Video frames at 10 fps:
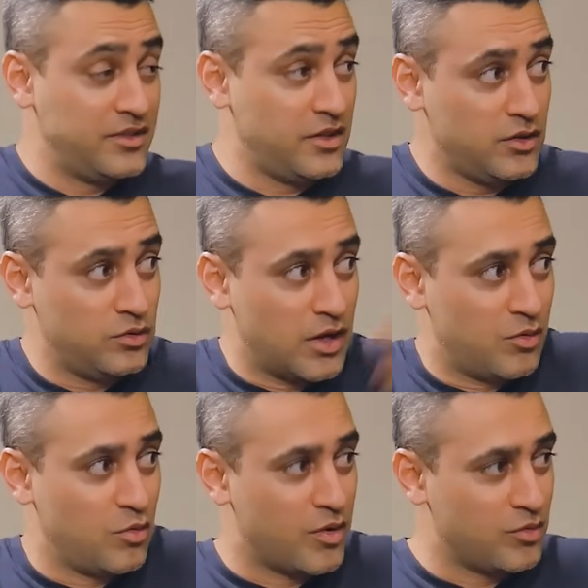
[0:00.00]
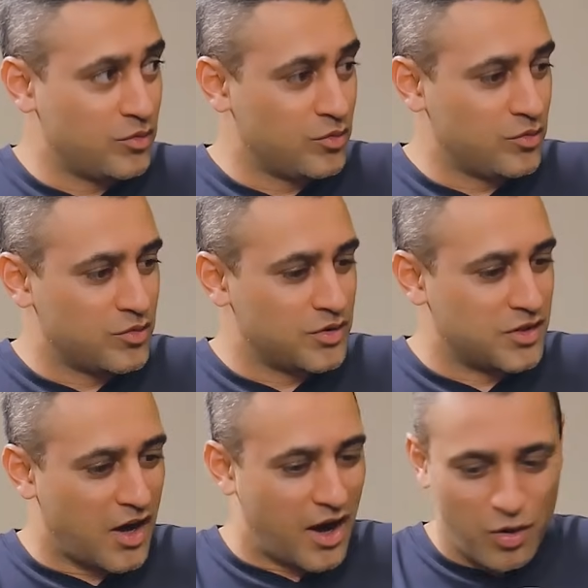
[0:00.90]
amazing
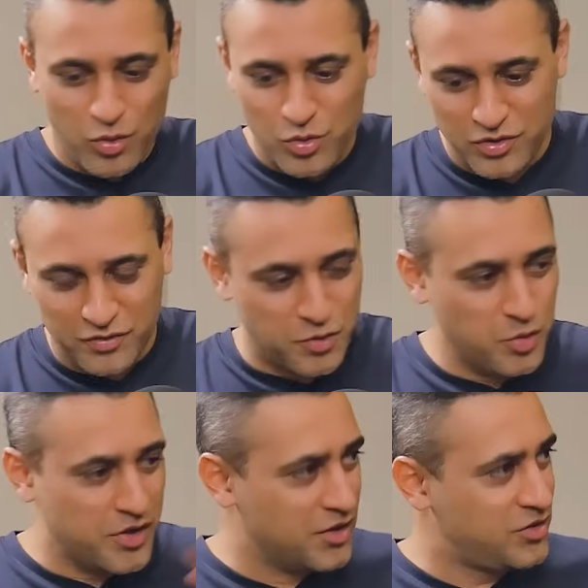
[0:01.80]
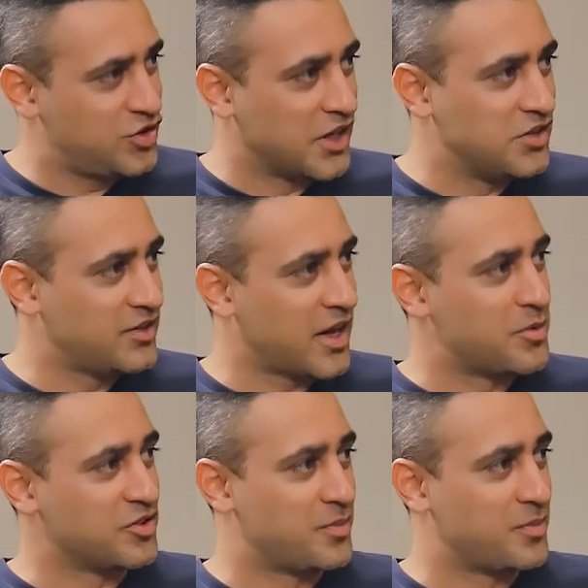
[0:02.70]
how a few years changes that